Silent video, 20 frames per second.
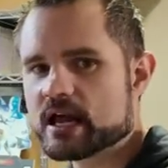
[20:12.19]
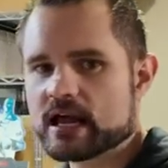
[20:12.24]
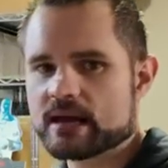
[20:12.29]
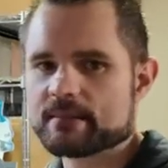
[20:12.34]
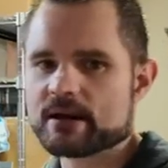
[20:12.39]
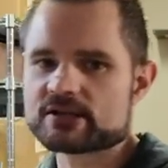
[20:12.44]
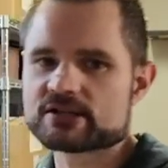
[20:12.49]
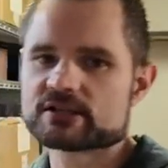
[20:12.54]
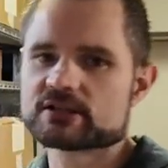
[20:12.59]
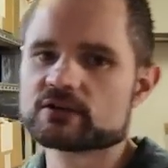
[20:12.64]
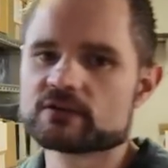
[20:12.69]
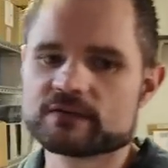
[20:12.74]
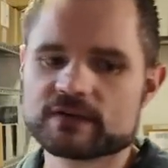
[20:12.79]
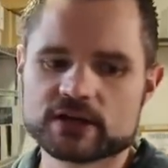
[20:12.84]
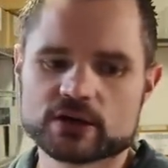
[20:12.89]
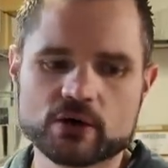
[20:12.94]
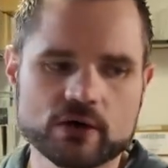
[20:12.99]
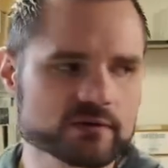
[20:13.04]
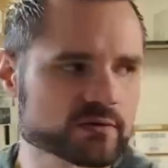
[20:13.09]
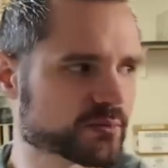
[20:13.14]
I'm actually doing a
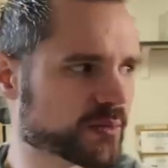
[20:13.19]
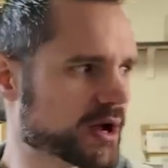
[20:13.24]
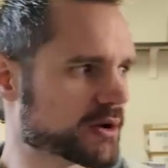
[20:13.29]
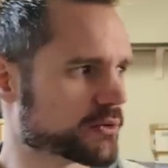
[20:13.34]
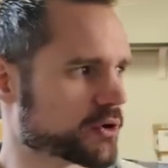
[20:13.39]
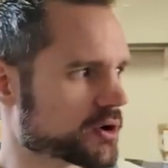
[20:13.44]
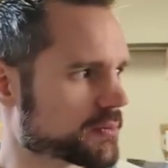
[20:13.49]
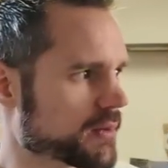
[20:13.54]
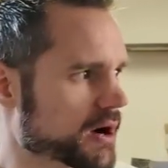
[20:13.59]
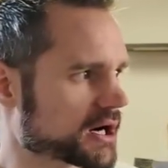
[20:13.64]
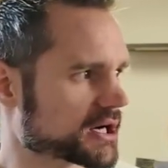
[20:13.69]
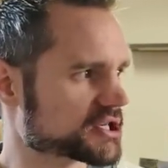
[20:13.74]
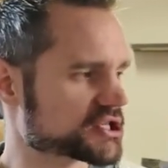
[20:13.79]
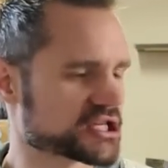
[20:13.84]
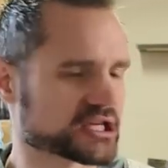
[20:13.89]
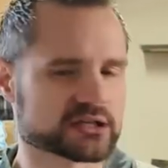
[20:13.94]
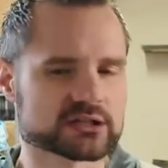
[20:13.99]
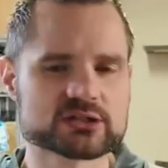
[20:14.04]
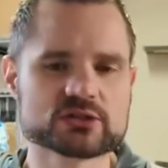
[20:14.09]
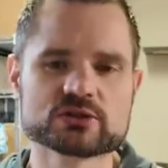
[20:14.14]
video over my Rogue Market
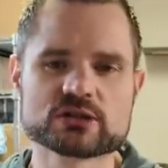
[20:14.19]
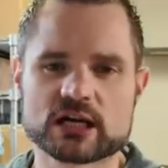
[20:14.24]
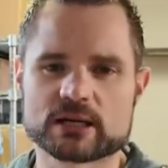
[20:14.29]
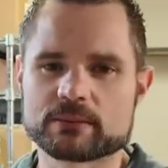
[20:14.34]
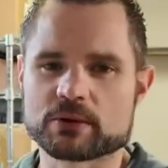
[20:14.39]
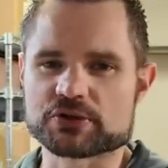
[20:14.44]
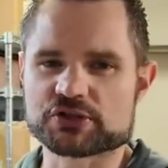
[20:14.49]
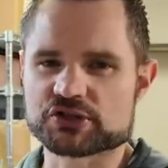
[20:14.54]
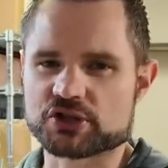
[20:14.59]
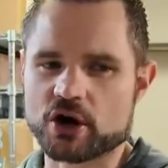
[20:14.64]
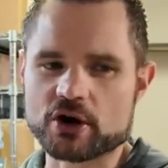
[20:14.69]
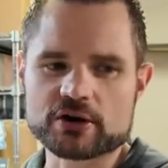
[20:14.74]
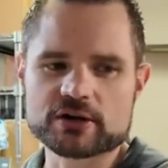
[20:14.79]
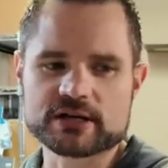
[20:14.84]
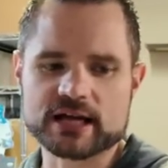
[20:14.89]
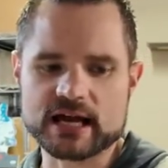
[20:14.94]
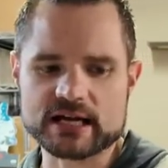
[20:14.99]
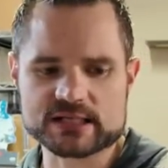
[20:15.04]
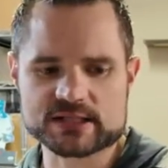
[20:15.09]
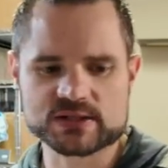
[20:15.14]
channel too, talking about starter
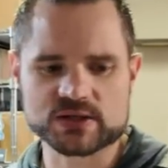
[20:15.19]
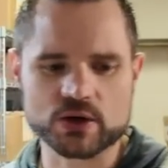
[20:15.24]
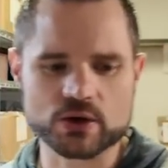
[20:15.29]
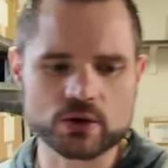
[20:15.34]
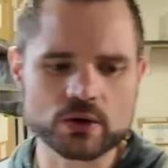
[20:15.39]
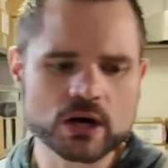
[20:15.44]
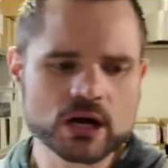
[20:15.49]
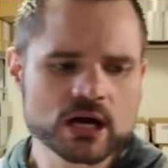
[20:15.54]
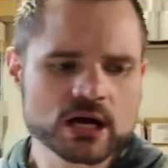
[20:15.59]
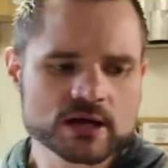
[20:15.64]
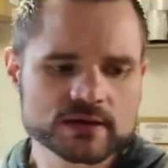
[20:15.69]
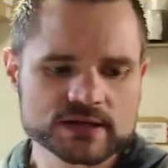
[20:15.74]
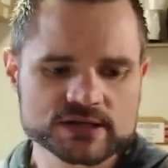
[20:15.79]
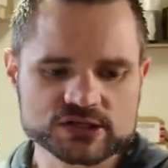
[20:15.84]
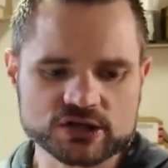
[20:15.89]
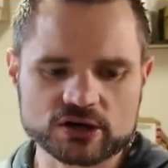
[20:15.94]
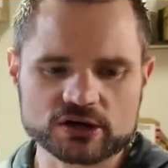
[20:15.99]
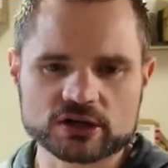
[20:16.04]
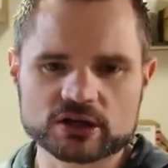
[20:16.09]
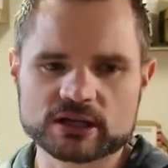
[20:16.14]
decks. So the
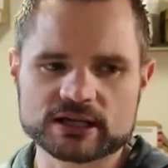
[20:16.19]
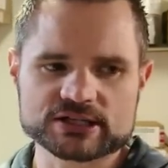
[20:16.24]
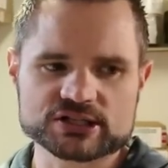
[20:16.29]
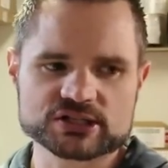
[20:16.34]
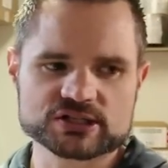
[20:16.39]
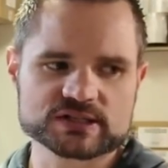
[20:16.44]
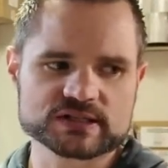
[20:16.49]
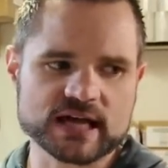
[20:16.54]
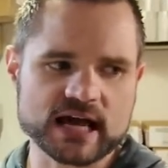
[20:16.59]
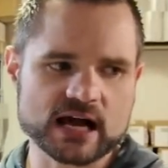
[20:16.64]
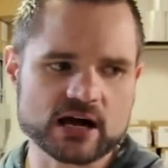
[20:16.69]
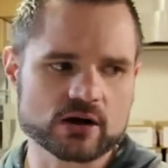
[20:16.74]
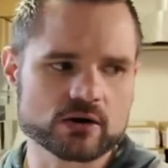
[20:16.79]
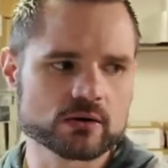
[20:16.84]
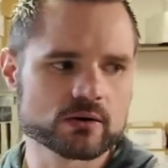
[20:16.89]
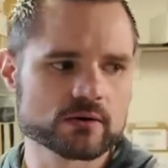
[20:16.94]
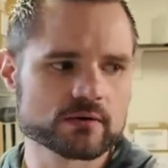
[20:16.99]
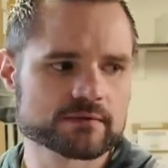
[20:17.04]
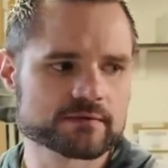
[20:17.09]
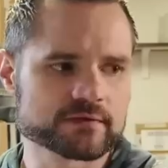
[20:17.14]
starter collections
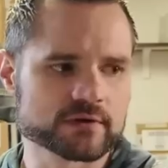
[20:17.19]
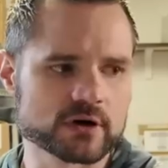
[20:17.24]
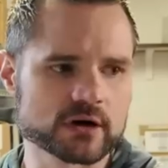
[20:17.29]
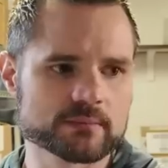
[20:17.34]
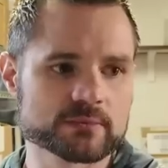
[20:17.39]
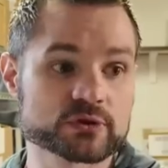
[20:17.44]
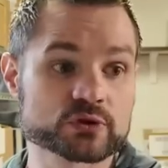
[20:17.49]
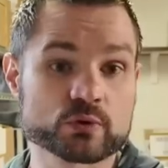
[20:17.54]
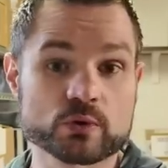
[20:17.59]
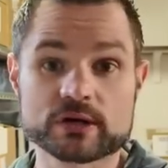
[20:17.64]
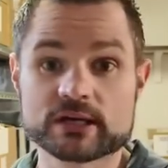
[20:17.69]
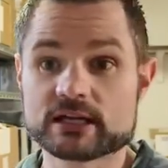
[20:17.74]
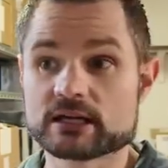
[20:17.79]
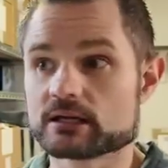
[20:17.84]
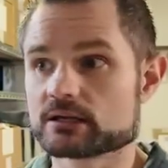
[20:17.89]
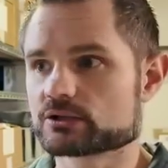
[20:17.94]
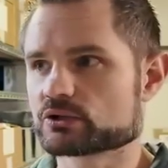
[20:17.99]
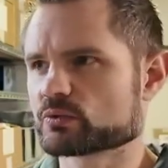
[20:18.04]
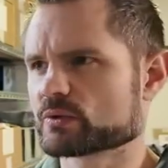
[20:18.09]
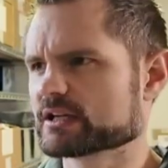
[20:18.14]
now from
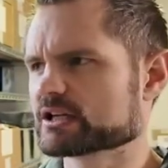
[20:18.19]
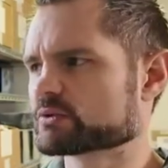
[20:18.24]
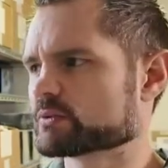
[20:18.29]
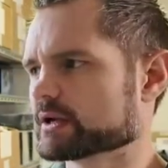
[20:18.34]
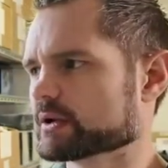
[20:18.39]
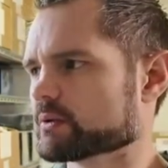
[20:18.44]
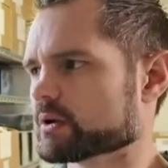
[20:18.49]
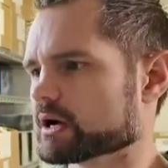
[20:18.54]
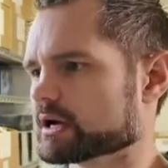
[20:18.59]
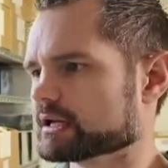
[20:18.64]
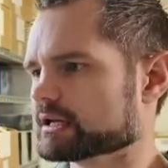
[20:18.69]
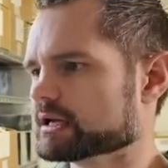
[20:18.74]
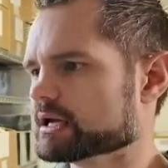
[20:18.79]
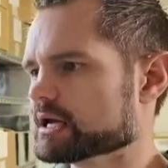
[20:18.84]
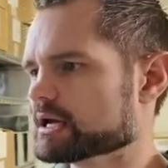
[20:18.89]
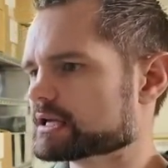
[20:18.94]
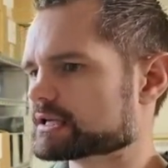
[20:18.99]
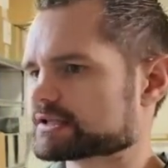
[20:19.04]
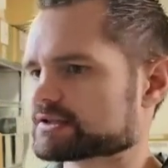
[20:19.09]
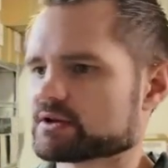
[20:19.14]
2021
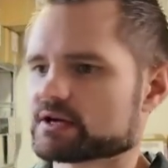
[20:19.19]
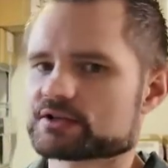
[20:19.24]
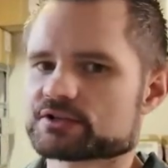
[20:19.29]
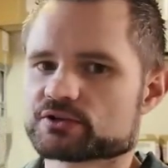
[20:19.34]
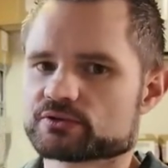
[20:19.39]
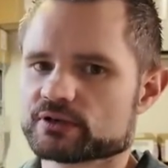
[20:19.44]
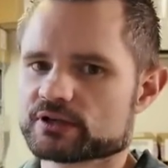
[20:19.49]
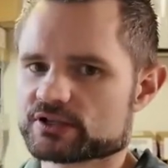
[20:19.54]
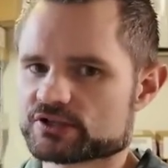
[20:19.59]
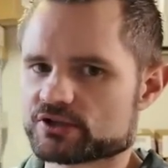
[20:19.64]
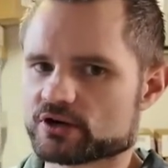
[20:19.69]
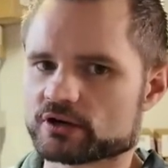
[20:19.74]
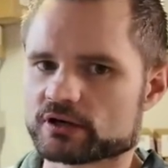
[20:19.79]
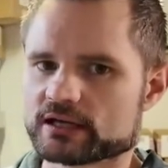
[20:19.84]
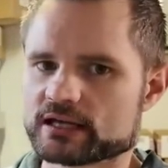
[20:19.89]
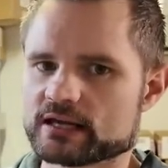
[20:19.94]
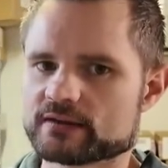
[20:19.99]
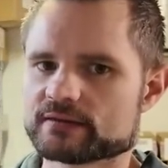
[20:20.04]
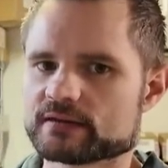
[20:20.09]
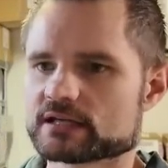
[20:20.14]
still has an Arena starter
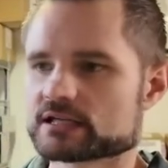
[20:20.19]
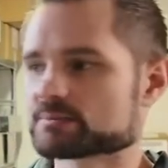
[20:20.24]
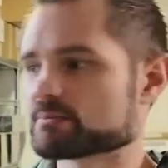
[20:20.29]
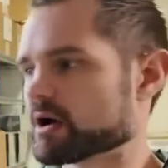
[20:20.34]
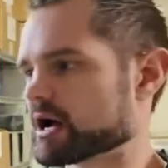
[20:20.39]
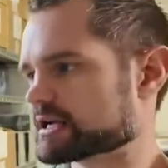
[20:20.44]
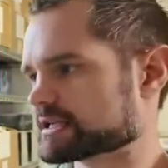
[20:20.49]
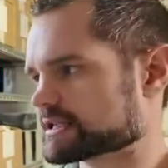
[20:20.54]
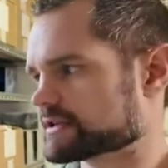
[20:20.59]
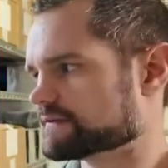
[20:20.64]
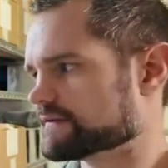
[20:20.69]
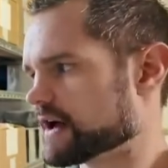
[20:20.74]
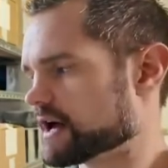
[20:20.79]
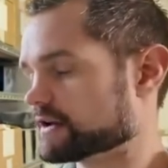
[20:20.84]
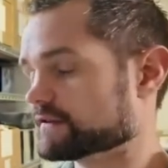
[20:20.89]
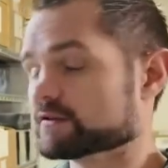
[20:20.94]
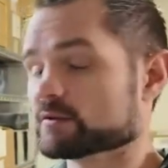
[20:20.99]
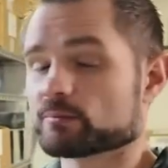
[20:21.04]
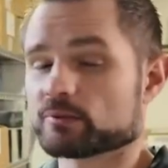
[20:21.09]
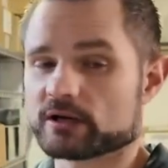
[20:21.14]
kit that is positive value
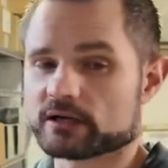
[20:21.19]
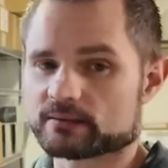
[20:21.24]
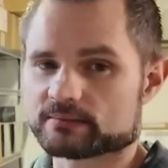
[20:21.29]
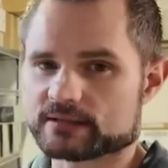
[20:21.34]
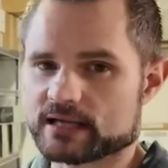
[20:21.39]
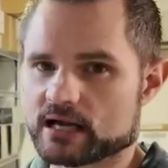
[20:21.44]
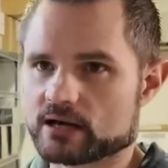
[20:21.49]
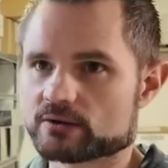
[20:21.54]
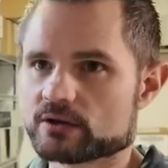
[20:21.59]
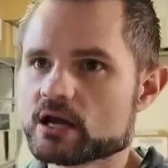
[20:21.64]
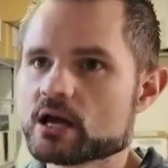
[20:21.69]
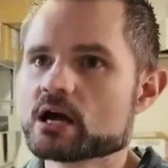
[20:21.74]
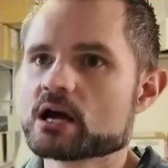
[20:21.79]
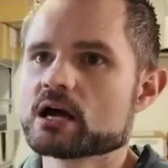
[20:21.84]
if you break them down.